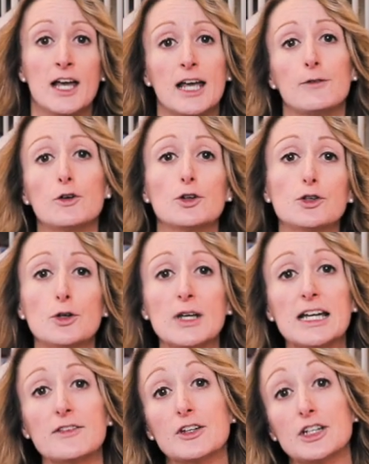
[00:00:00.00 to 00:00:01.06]
If you're new
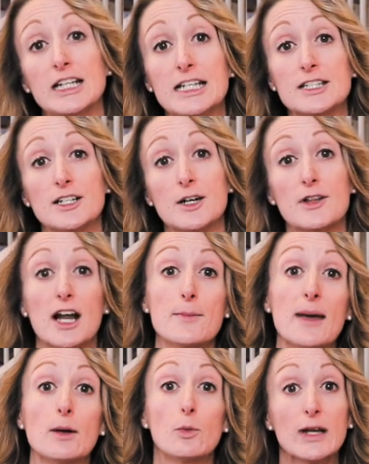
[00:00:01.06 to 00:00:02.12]
here, then you need to know that I
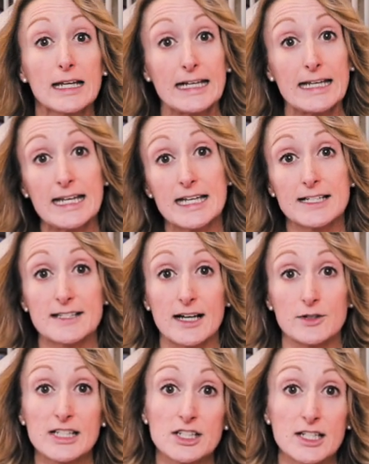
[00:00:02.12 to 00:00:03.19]
make weekly
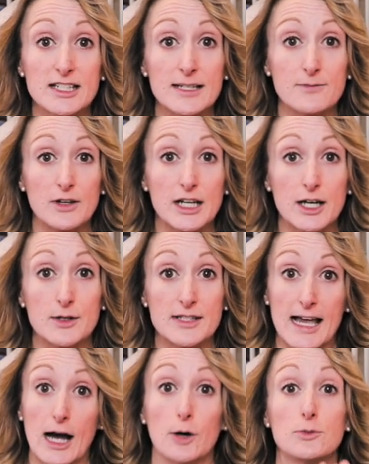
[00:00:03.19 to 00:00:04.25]
ESL teaching tip videos
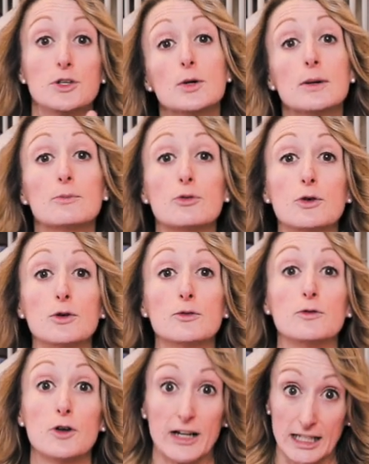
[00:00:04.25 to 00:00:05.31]
to help you
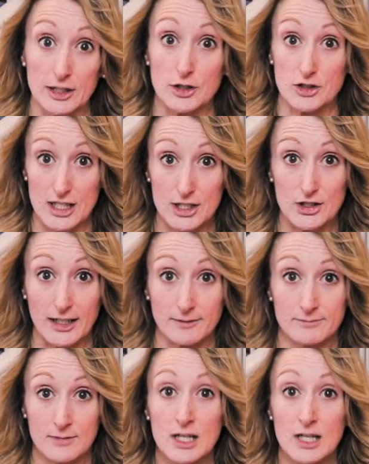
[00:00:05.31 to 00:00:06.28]
improve your English teaching.